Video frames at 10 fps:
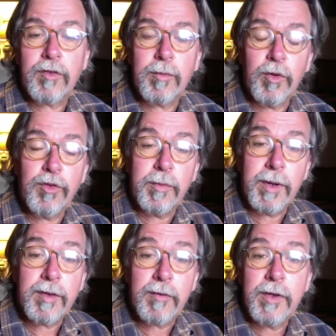So most
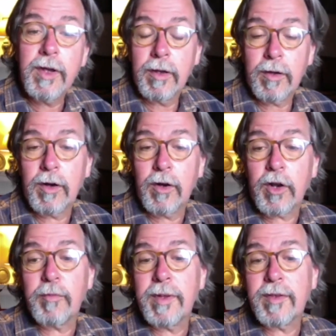mills have, or a lot
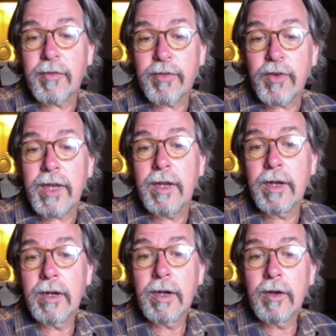of mills have 3
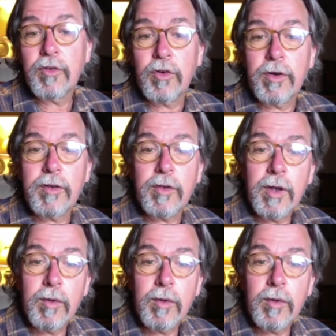stories.